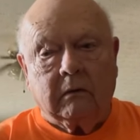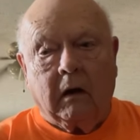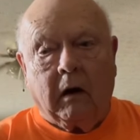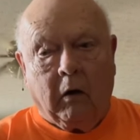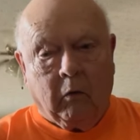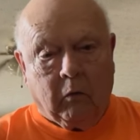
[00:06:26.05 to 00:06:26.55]

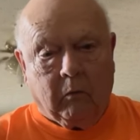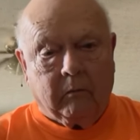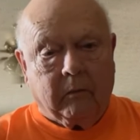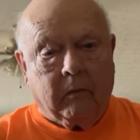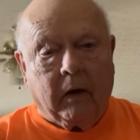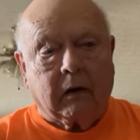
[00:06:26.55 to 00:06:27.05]
home
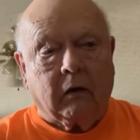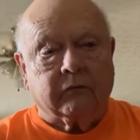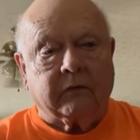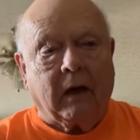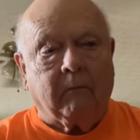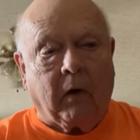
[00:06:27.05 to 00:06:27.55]
because
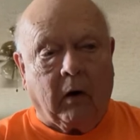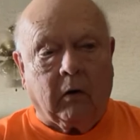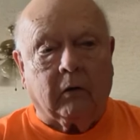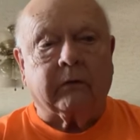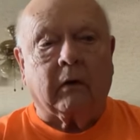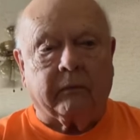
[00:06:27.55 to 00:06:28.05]
I
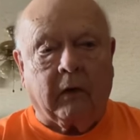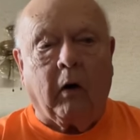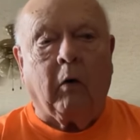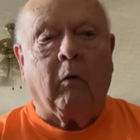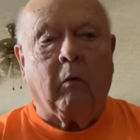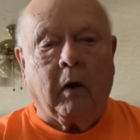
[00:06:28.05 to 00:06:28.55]
bawled the
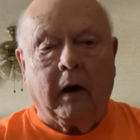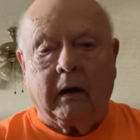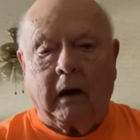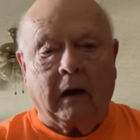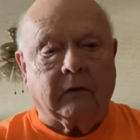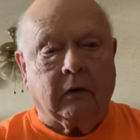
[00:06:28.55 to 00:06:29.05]
whole way.
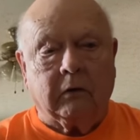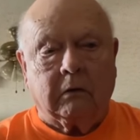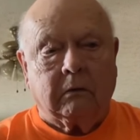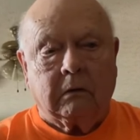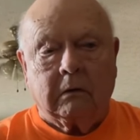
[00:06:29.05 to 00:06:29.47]
I knew,